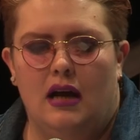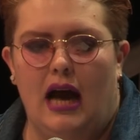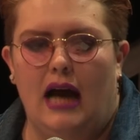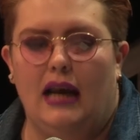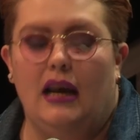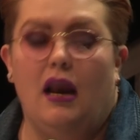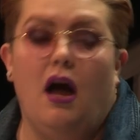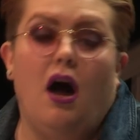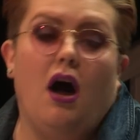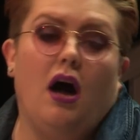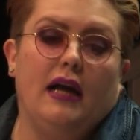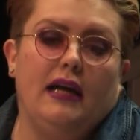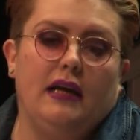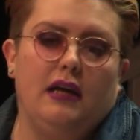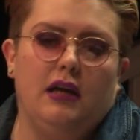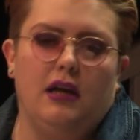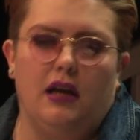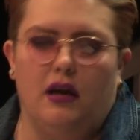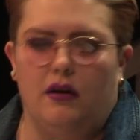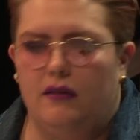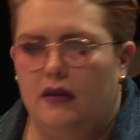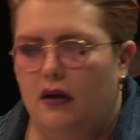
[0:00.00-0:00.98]
And I,
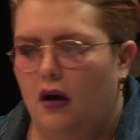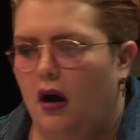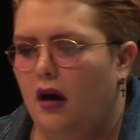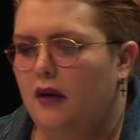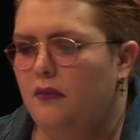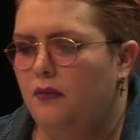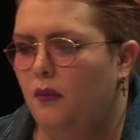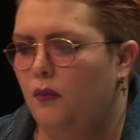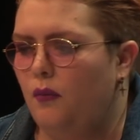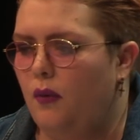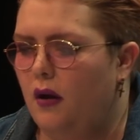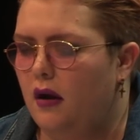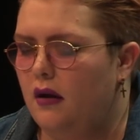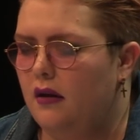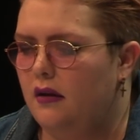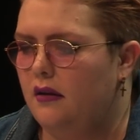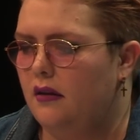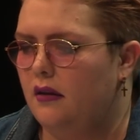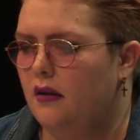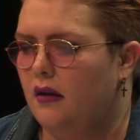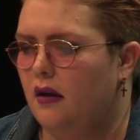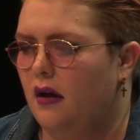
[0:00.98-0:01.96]
you know, the, I
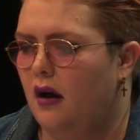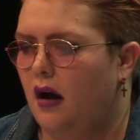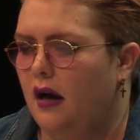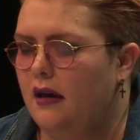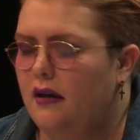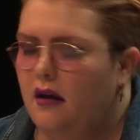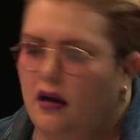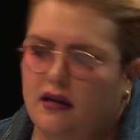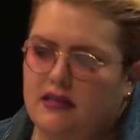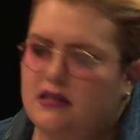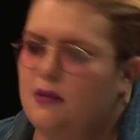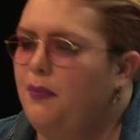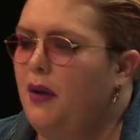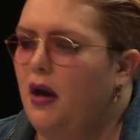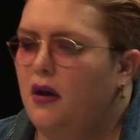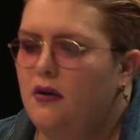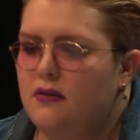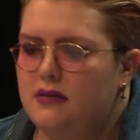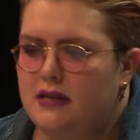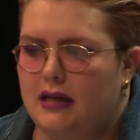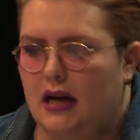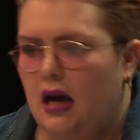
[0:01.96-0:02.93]
I, I,
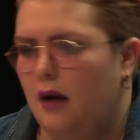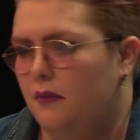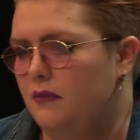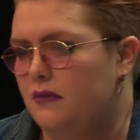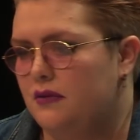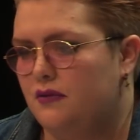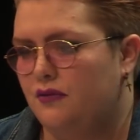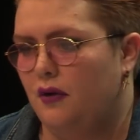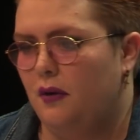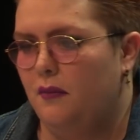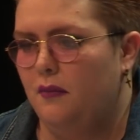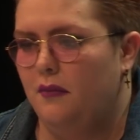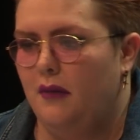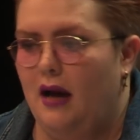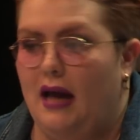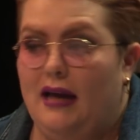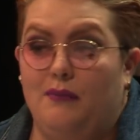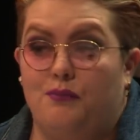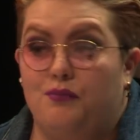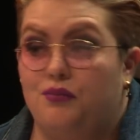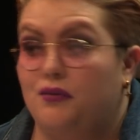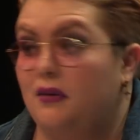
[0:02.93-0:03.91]
suppose it comes from
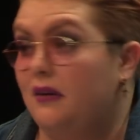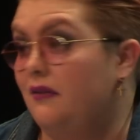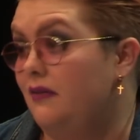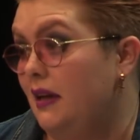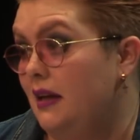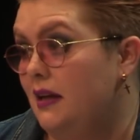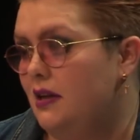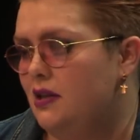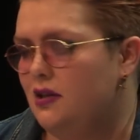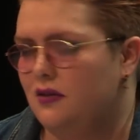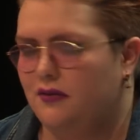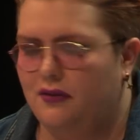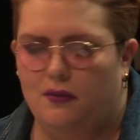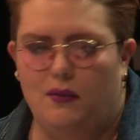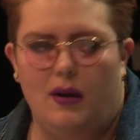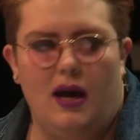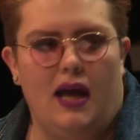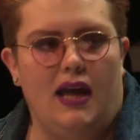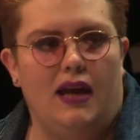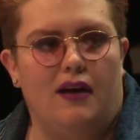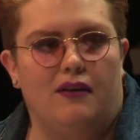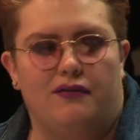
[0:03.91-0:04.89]
a privilege of a
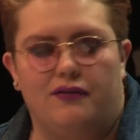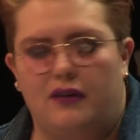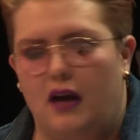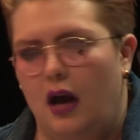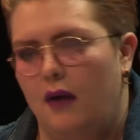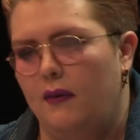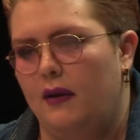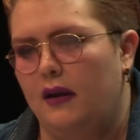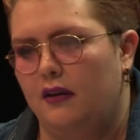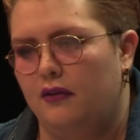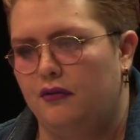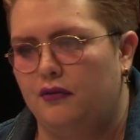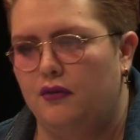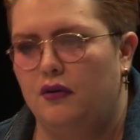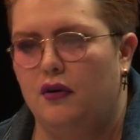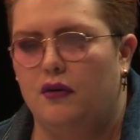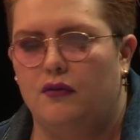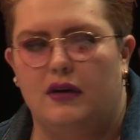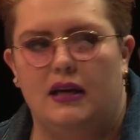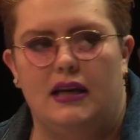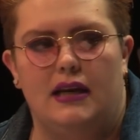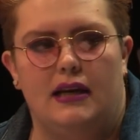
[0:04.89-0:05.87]
way of going through
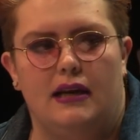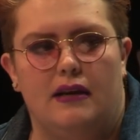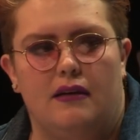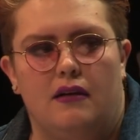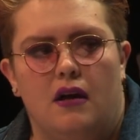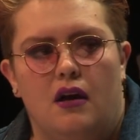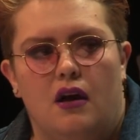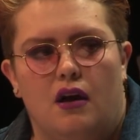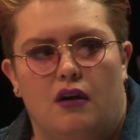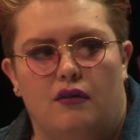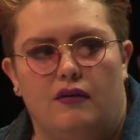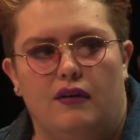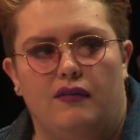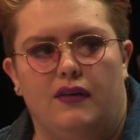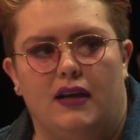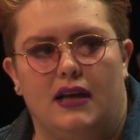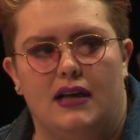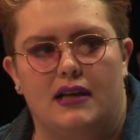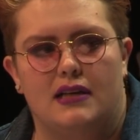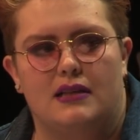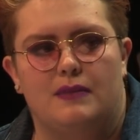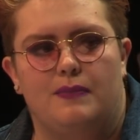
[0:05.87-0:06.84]
a really
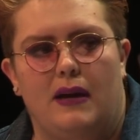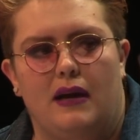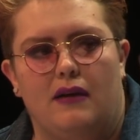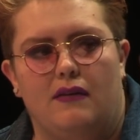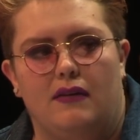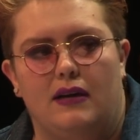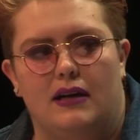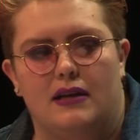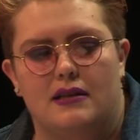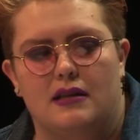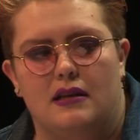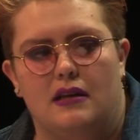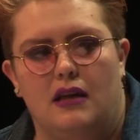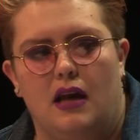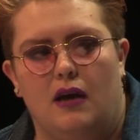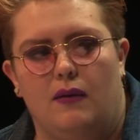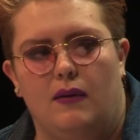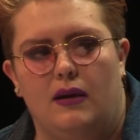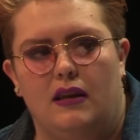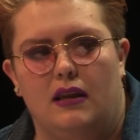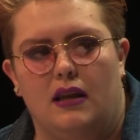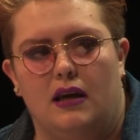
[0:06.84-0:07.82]
horrific experience and
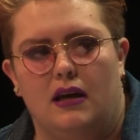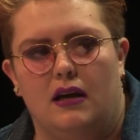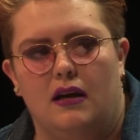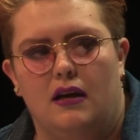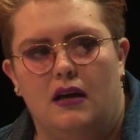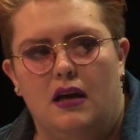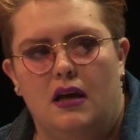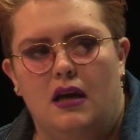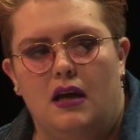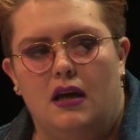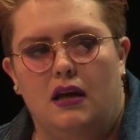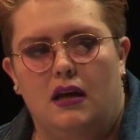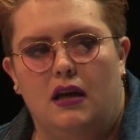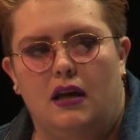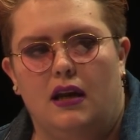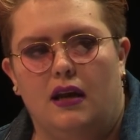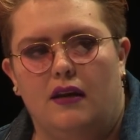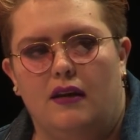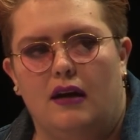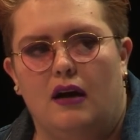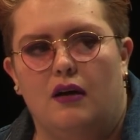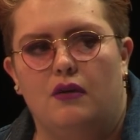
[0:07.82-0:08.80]
knowing that you
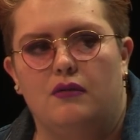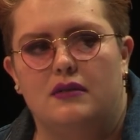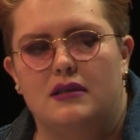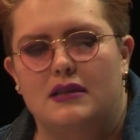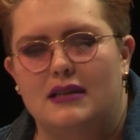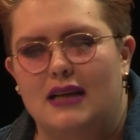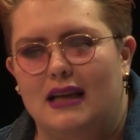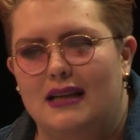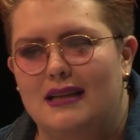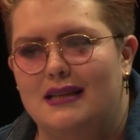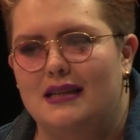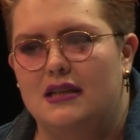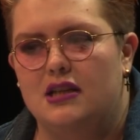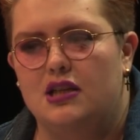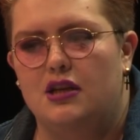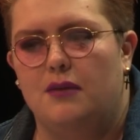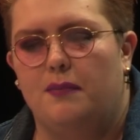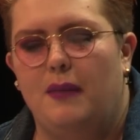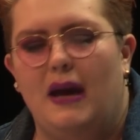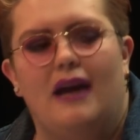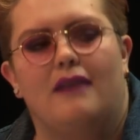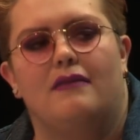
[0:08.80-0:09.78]
know, that old sentence
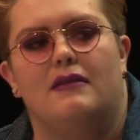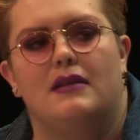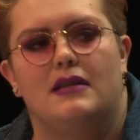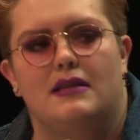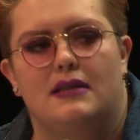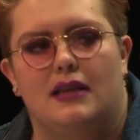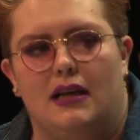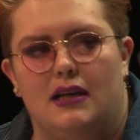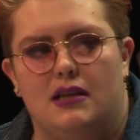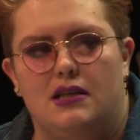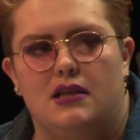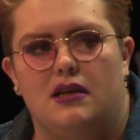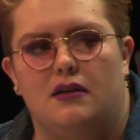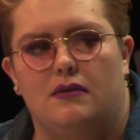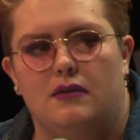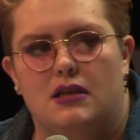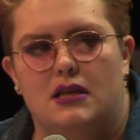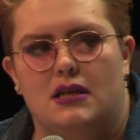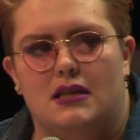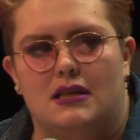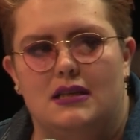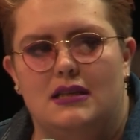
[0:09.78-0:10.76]
your parents say to you,
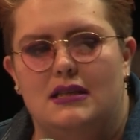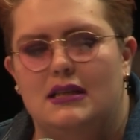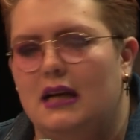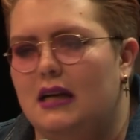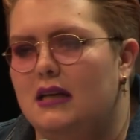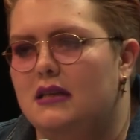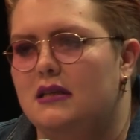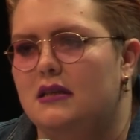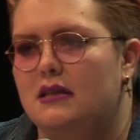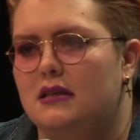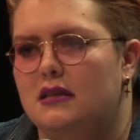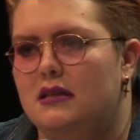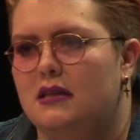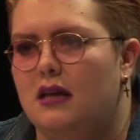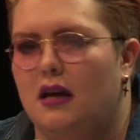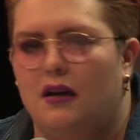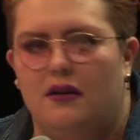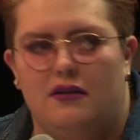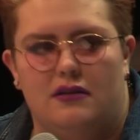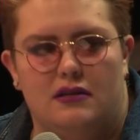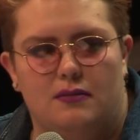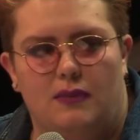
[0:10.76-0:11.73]
which is sticks and
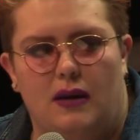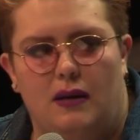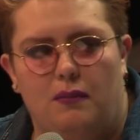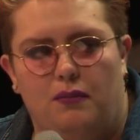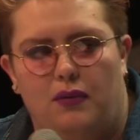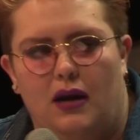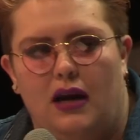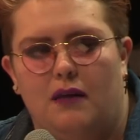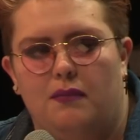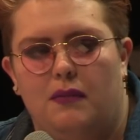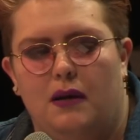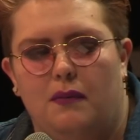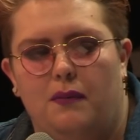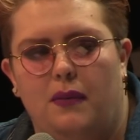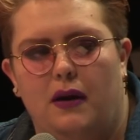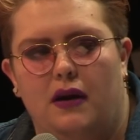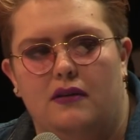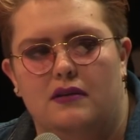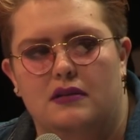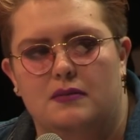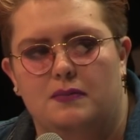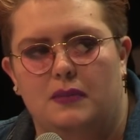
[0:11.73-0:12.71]
stones may break my
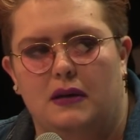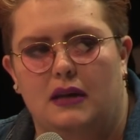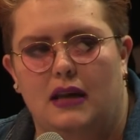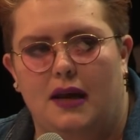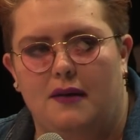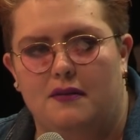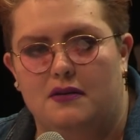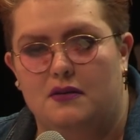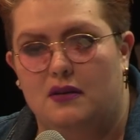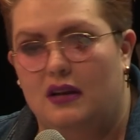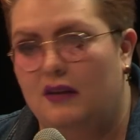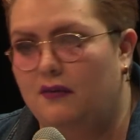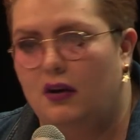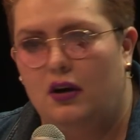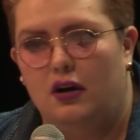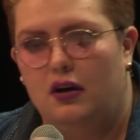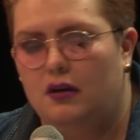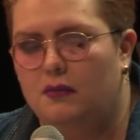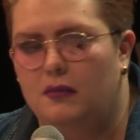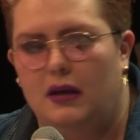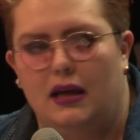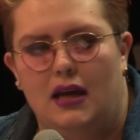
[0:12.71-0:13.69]
bones, but names will never
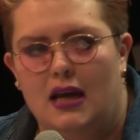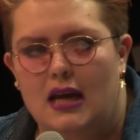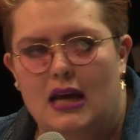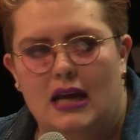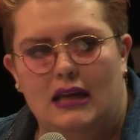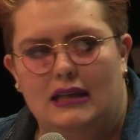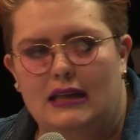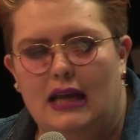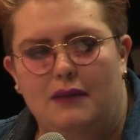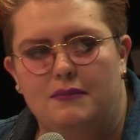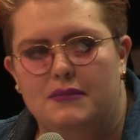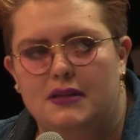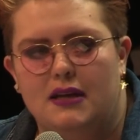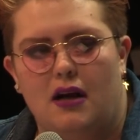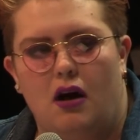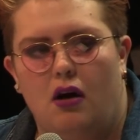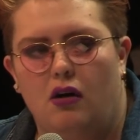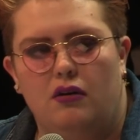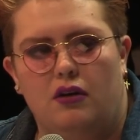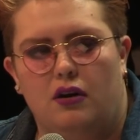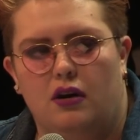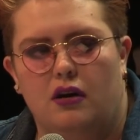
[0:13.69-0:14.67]
hurt me. Names
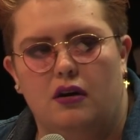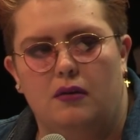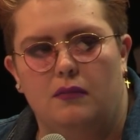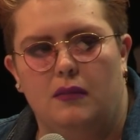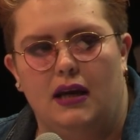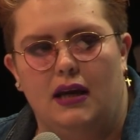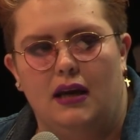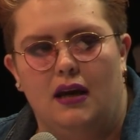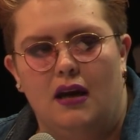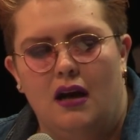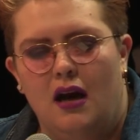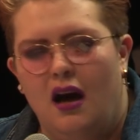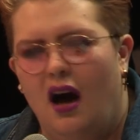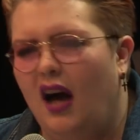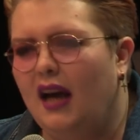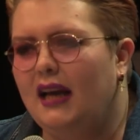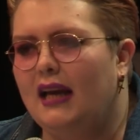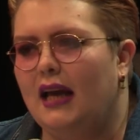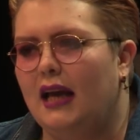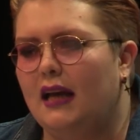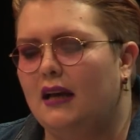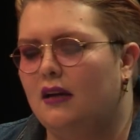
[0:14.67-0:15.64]
can't hurt me.
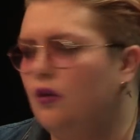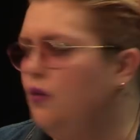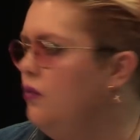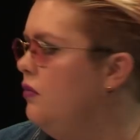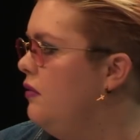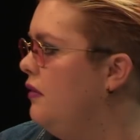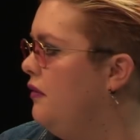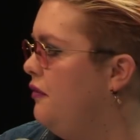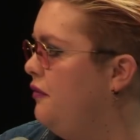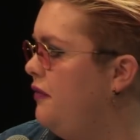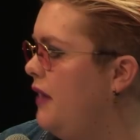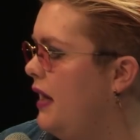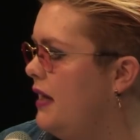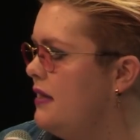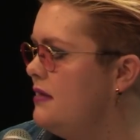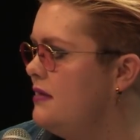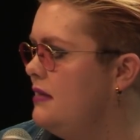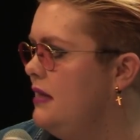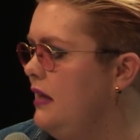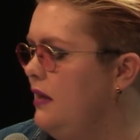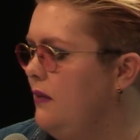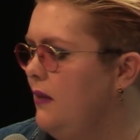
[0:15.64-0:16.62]
I get called a fat
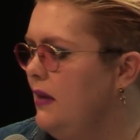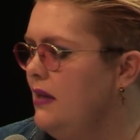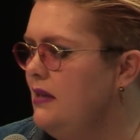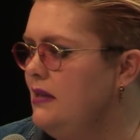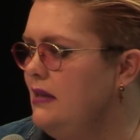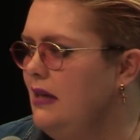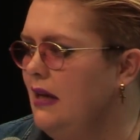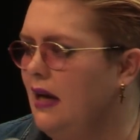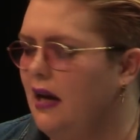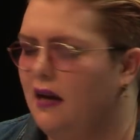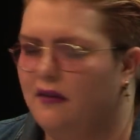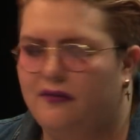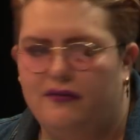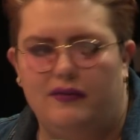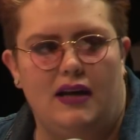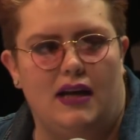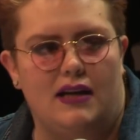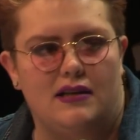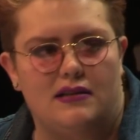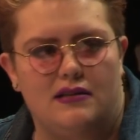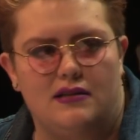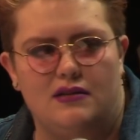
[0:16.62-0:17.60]
cunt at
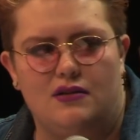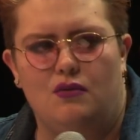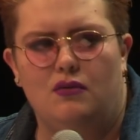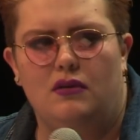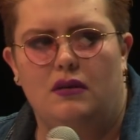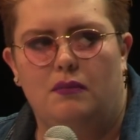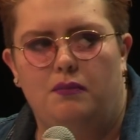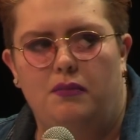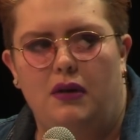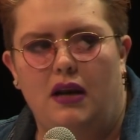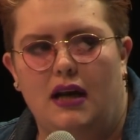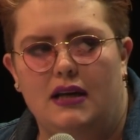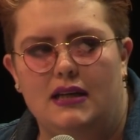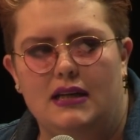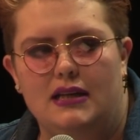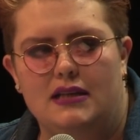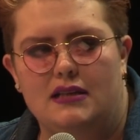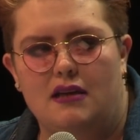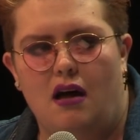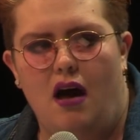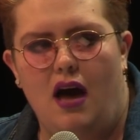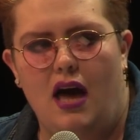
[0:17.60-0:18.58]
fiestas all the bloody
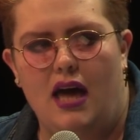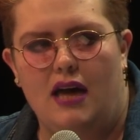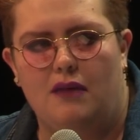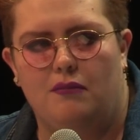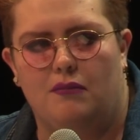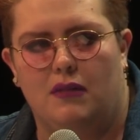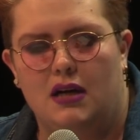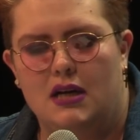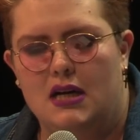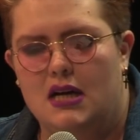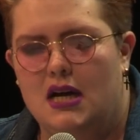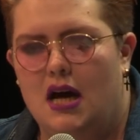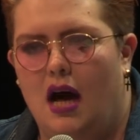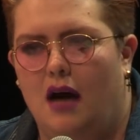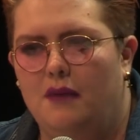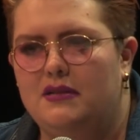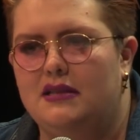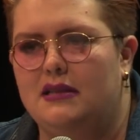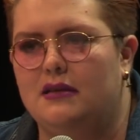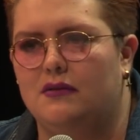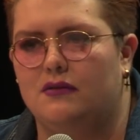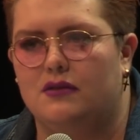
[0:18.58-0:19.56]
time.
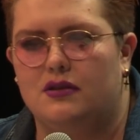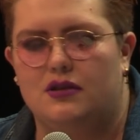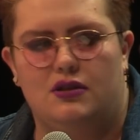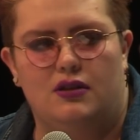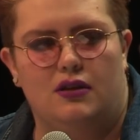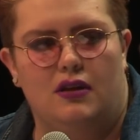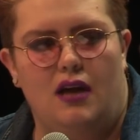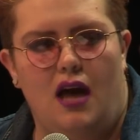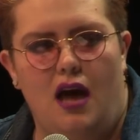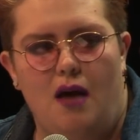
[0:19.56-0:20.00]
I'm still stood